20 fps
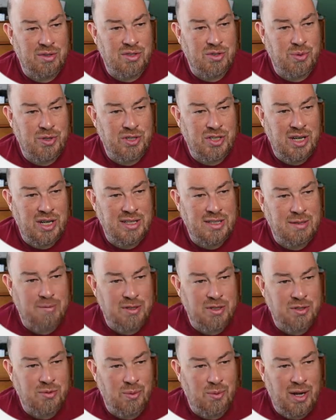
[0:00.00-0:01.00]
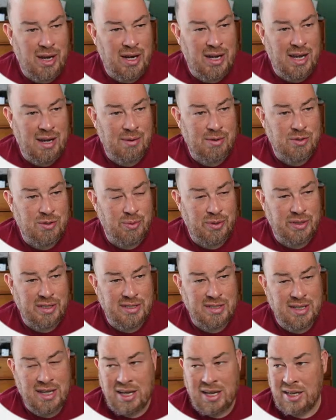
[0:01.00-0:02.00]
we chased him this way and now he's with
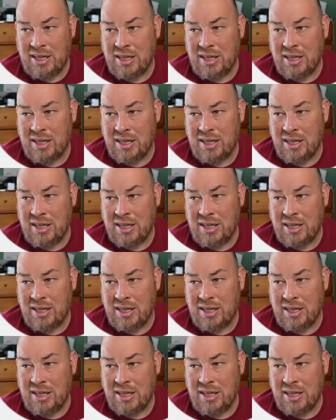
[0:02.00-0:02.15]
this king.